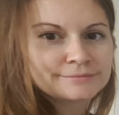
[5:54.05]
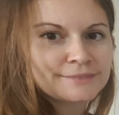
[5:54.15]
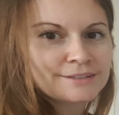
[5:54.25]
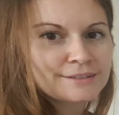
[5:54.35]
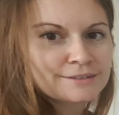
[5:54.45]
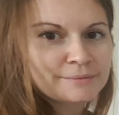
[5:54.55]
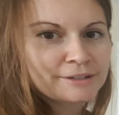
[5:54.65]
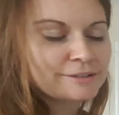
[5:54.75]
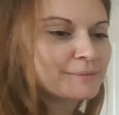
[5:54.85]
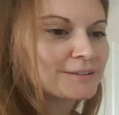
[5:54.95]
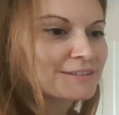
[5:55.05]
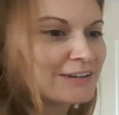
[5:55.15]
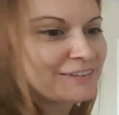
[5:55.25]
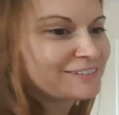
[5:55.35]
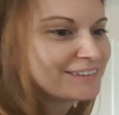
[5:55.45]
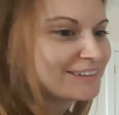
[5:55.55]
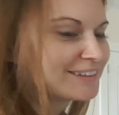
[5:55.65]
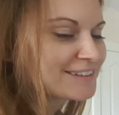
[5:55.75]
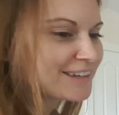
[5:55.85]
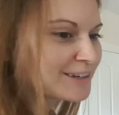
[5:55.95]
it just doesn't matter. You just
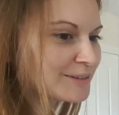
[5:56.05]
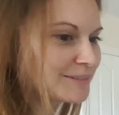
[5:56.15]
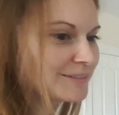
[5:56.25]
gotta